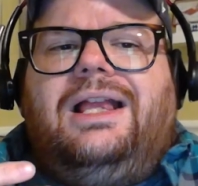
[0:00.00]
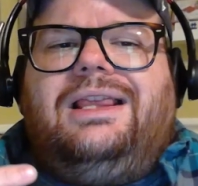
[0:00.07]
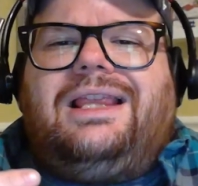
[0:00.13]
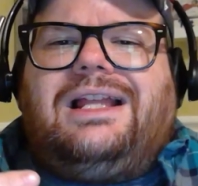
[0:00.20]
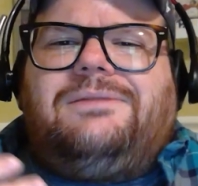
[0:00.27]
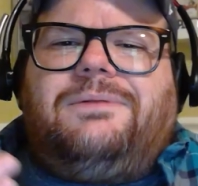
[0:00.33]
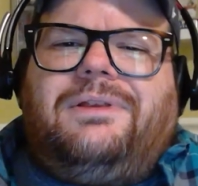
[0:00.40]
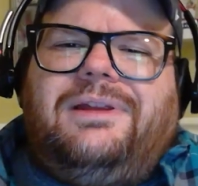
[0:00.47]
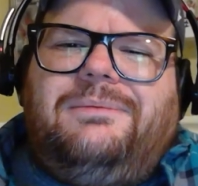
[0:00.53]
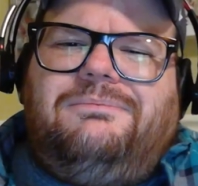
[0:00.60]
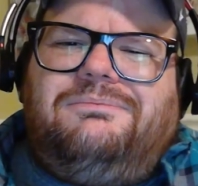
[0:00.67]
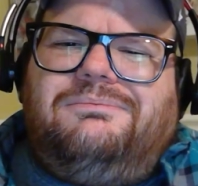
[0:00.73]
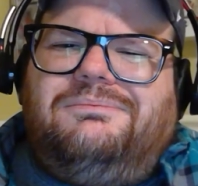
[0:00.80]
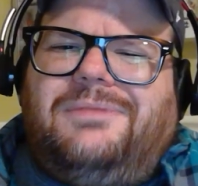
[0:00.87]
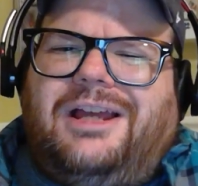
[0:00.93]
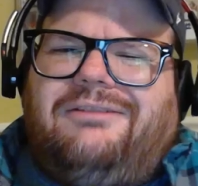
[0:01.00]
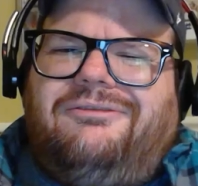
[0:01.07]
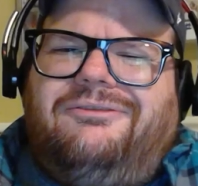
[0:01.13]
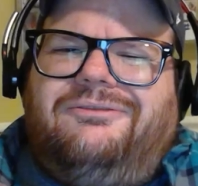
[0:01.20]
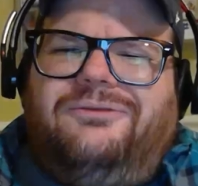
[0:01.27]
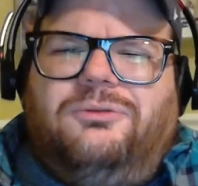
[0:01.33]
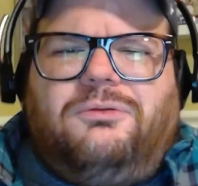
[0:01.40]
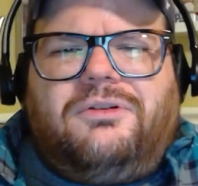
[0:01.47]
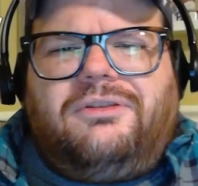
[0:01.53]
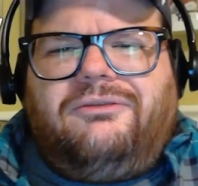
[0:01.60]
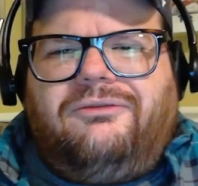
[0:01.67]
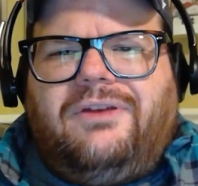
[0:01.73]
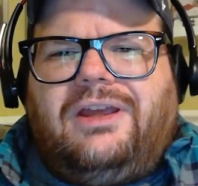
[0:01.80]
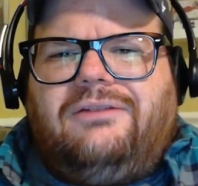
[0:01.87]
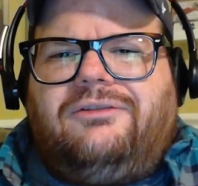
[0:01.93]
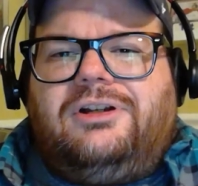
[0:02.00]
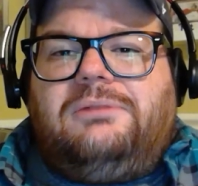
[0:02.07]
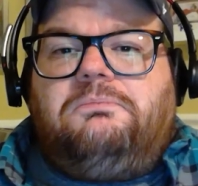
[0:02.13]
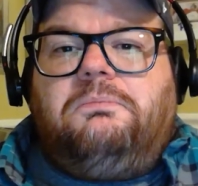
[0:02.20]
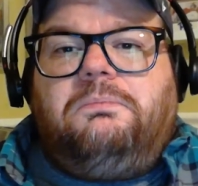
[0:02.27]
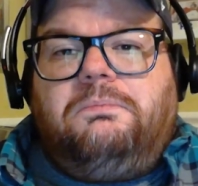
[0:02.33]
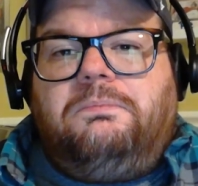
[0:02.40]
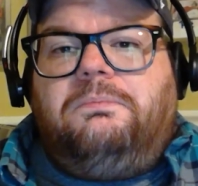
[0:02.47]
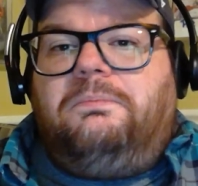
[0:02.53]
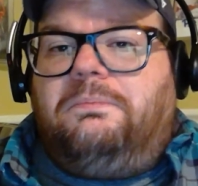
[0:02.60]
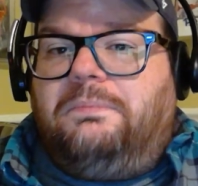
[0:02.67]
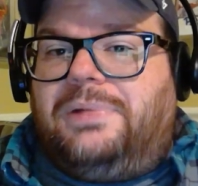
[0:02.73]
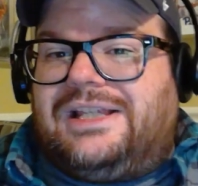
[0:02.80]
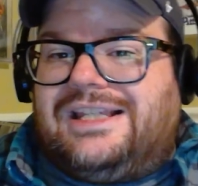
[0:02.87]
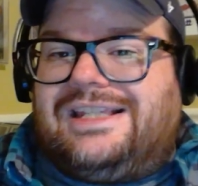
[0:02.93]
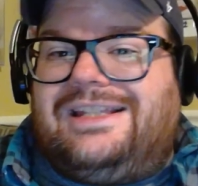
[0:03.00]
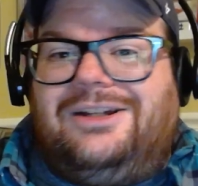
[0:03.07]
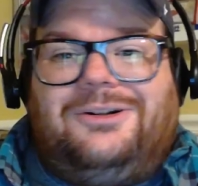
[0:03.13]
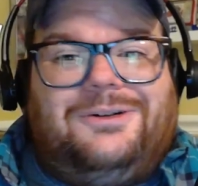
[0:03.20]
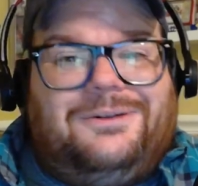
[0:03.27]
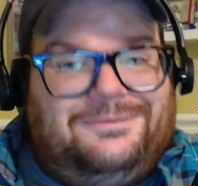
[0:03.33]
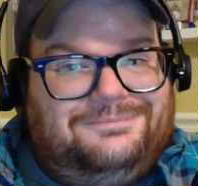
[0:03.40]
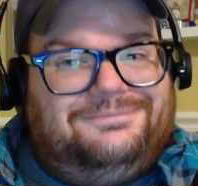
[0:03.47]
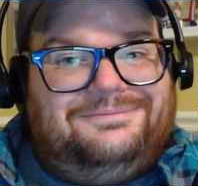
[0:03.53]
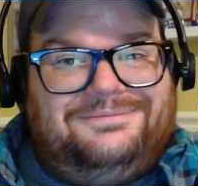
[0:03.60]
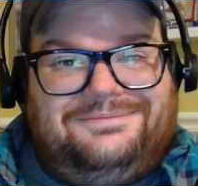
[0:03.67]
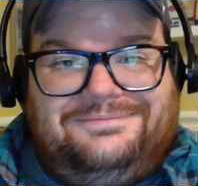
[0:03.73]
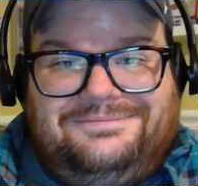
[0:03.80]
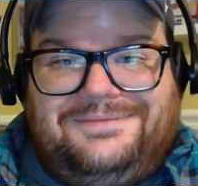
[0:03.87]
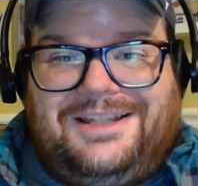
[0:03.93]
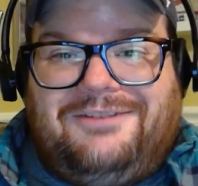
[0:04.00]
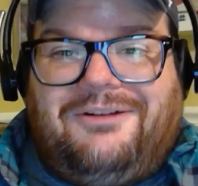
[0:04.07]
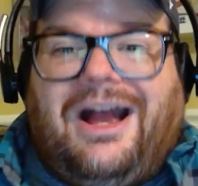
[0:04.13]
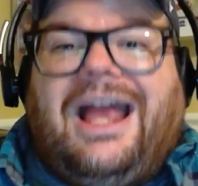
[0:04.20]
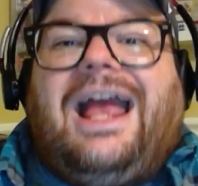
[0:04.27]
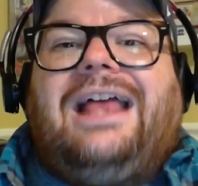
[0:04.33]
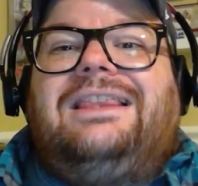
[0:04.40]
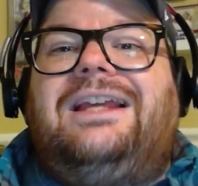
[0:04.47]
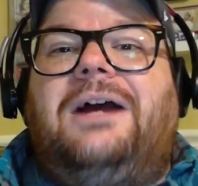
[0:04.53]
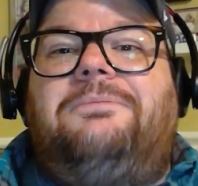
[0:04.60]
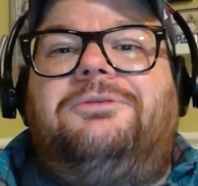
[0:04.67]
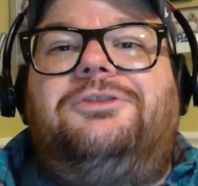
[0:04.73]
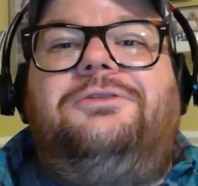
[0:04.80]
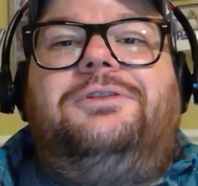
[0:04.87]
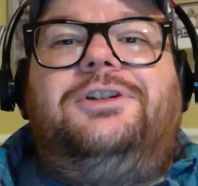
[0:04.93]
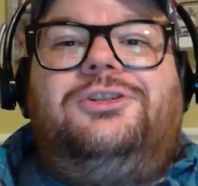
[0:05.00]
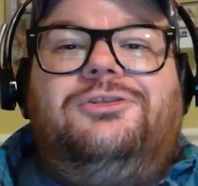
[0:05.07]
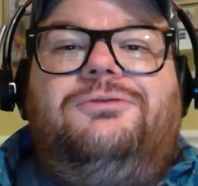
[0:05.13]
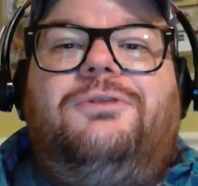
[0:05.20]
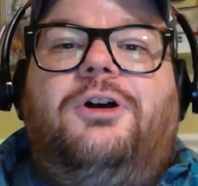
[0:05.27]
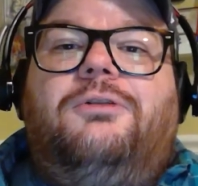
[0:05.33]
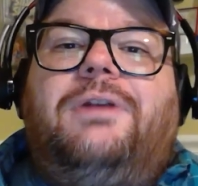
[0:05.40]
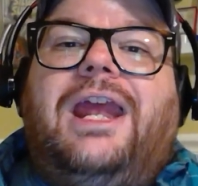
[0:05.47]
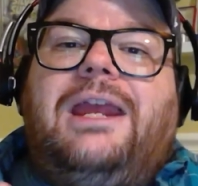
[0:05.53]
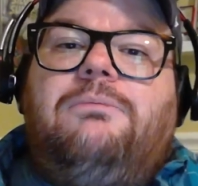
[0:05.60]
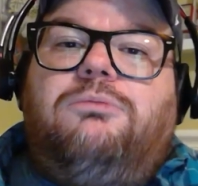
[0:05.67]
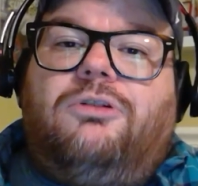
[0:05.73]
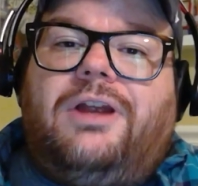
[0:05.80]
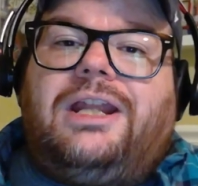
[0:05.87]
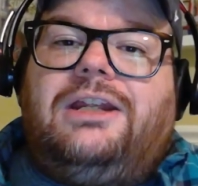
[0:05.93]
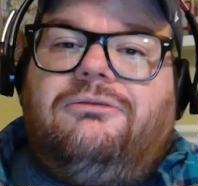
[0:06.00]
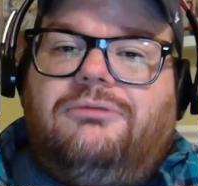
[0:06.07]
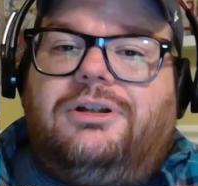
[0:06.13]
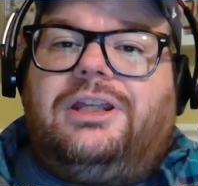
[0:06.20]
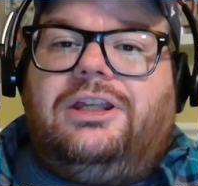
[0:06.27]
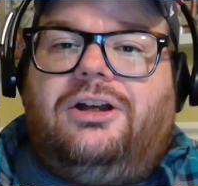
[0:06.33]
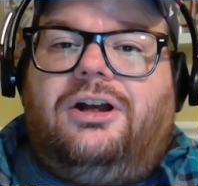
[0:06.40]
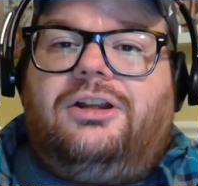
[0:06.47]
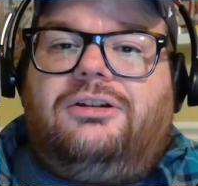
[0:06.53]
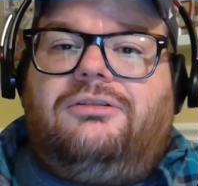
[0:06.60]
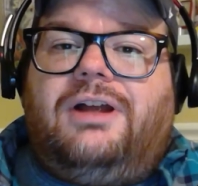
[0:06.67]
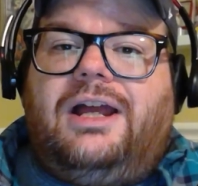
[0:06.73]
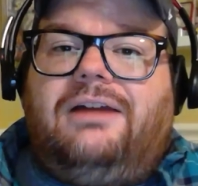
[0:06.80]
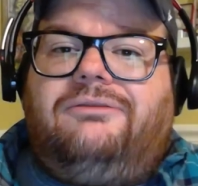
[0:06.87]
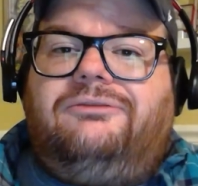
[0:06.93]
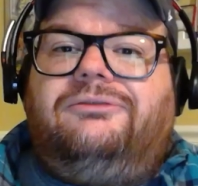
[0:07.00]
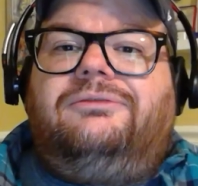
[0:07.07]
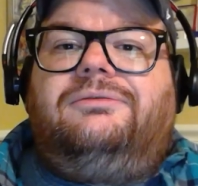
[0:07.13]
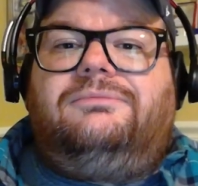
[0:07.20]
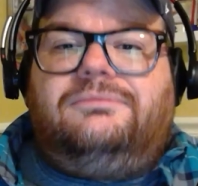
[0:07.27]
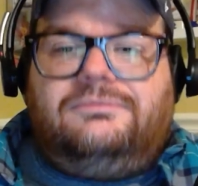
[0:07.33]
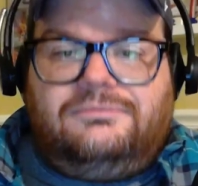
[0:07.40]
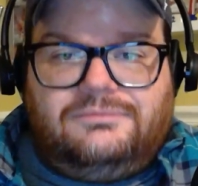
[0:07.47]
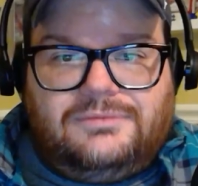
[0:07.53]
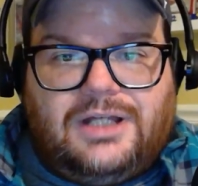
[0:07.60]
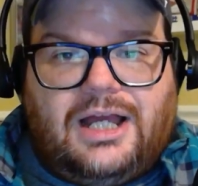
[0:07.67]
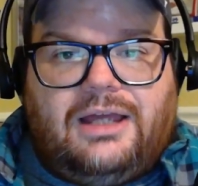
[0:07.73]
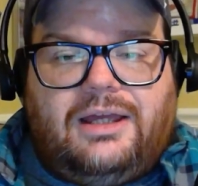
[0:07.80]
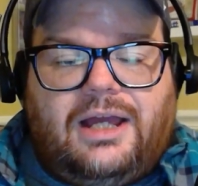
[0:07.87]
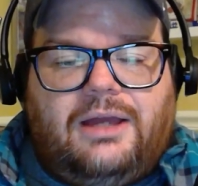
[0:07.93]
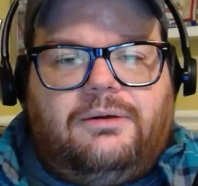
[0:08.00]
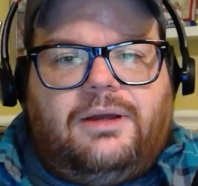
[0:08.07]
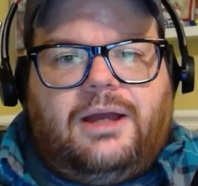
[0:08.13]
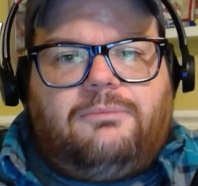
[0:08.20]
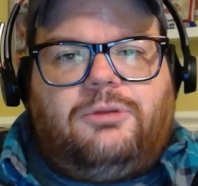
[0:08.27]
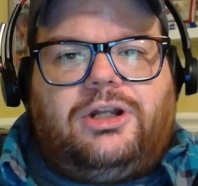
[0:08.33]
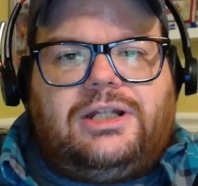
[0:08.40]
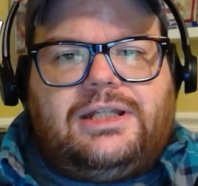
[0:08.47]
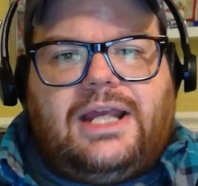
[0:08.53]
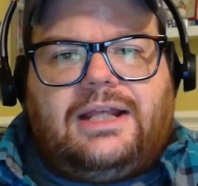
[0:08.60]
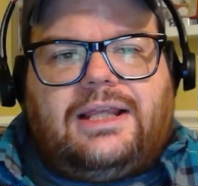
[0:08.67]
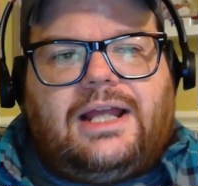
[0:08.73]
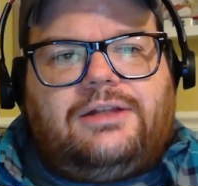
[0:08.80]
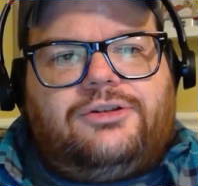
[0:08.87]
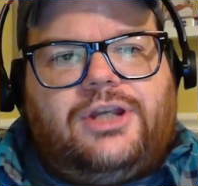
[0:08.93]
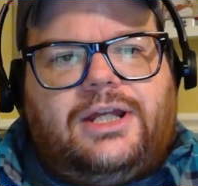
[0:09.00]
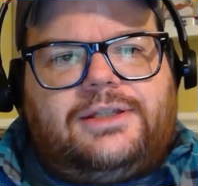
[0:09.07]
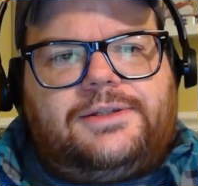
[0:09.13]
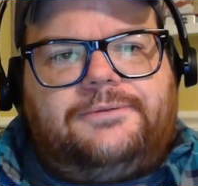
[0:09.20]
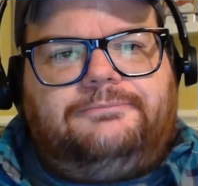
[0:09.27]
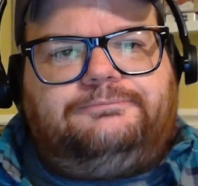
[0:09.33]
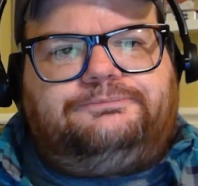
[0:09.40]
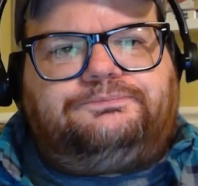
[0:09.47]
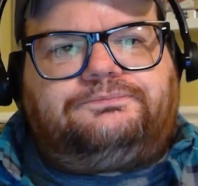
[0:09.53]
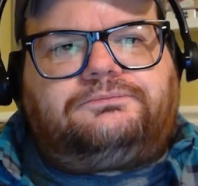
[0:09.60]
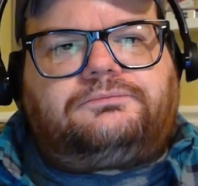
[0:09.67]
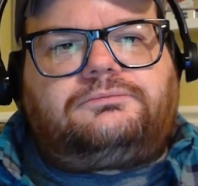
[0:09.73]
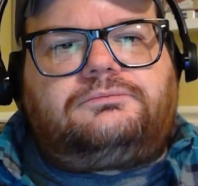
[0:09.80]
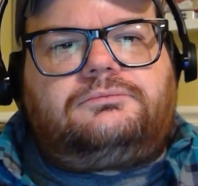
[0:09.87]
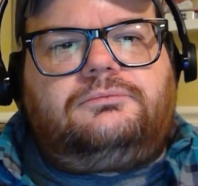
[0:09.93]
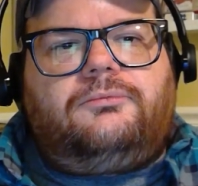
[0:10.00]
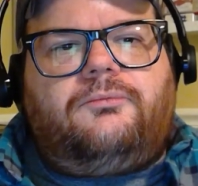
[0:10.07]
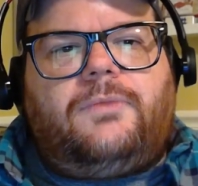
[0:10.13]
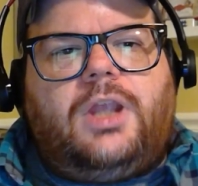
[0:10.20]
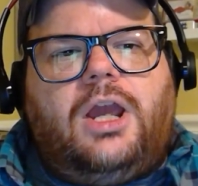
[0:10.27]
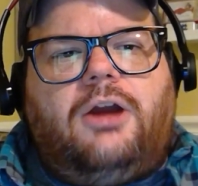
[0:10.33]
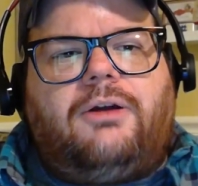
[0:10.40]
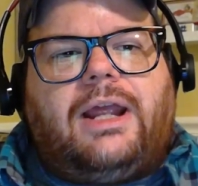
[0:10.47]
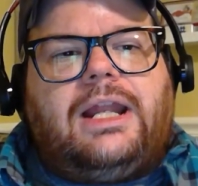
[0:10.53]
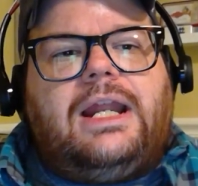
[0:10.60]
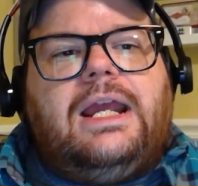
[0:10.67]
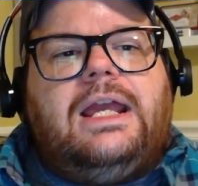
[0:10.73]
that's probably my fourth favorite, but still, if I had the opportunity to own a Brady rookie autograph, I'm going to take that chance. All right,